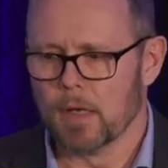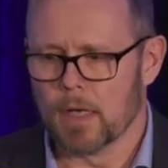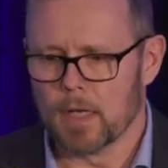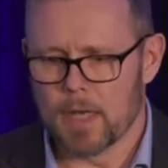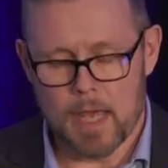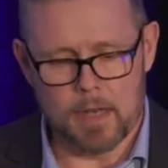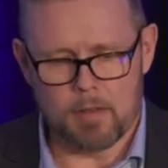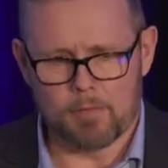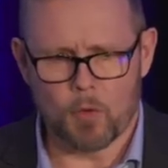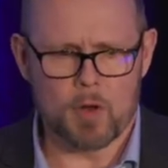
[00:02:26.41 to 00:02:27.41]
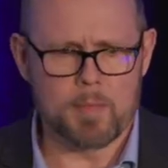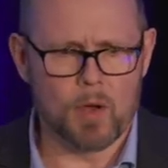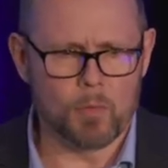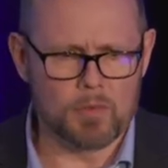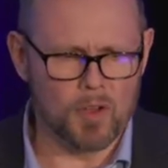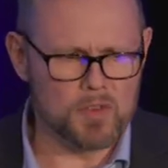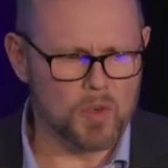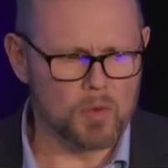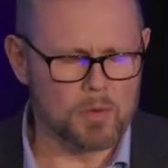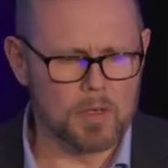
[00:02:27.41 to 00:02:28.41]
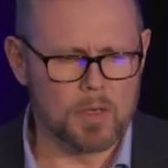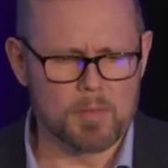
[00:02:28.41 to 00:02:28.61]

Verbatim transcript: Uh, and at Florida Mountain, we've also uh,